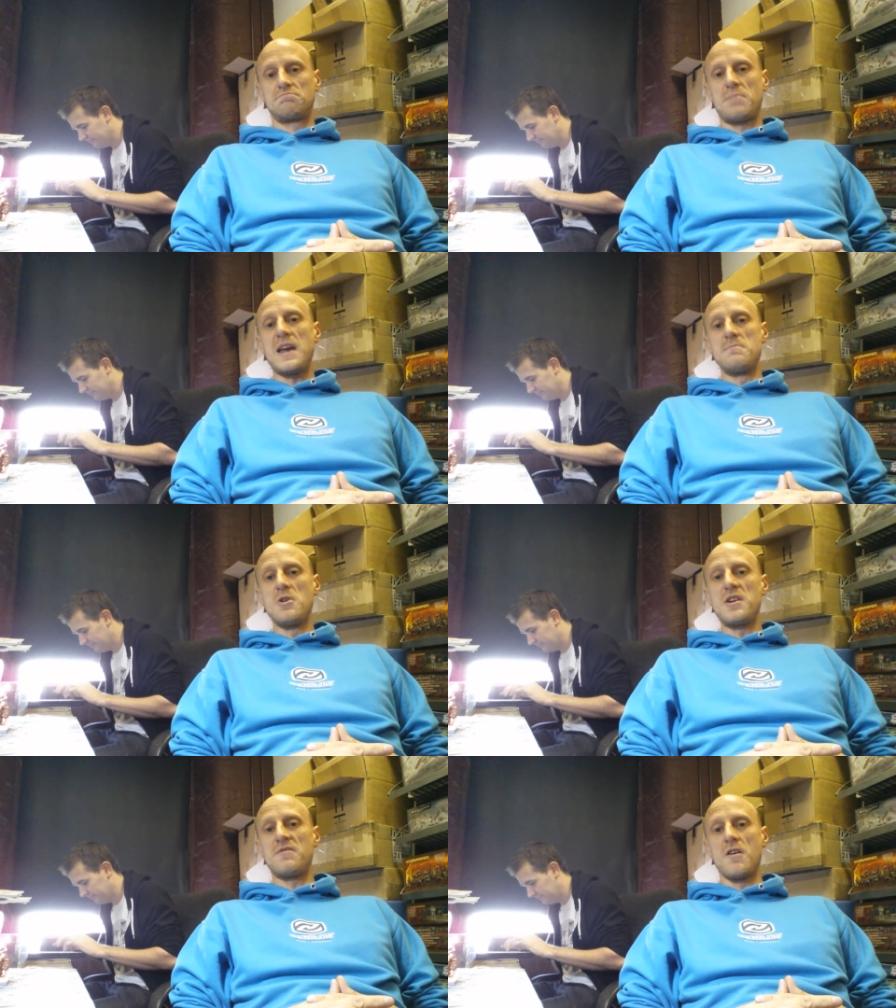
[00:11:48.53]
pay
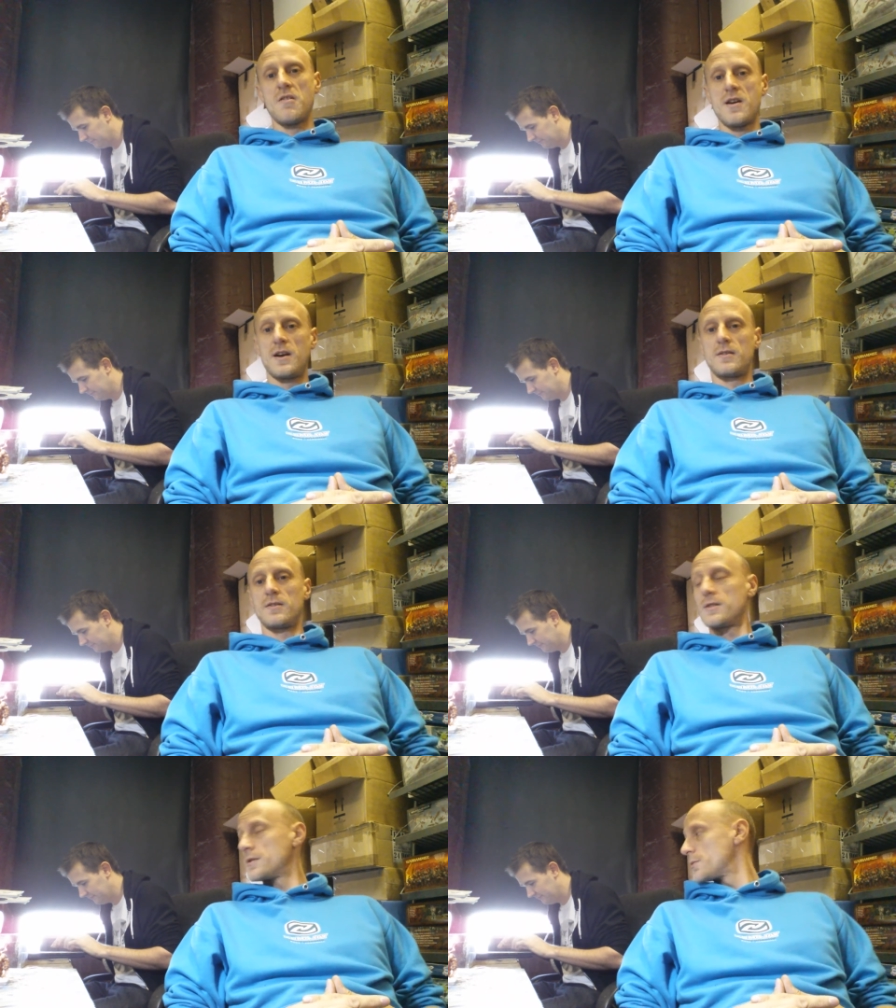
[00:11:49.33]
money for
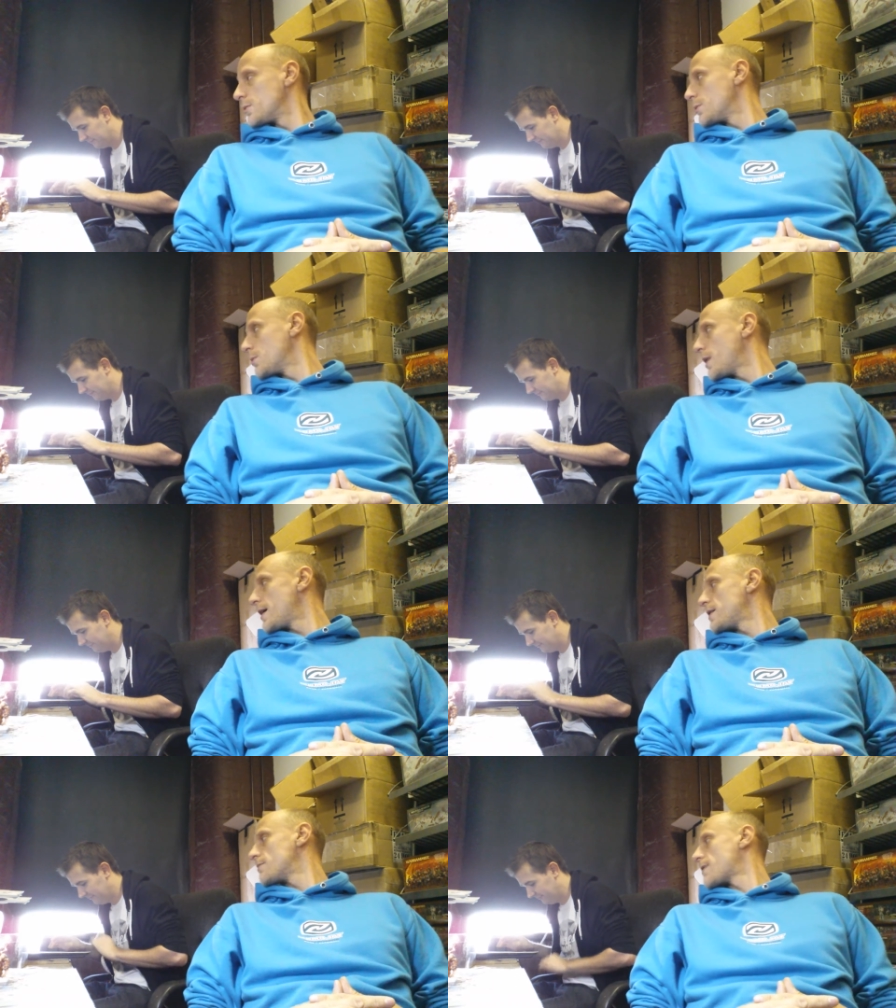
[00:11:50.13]
it. where you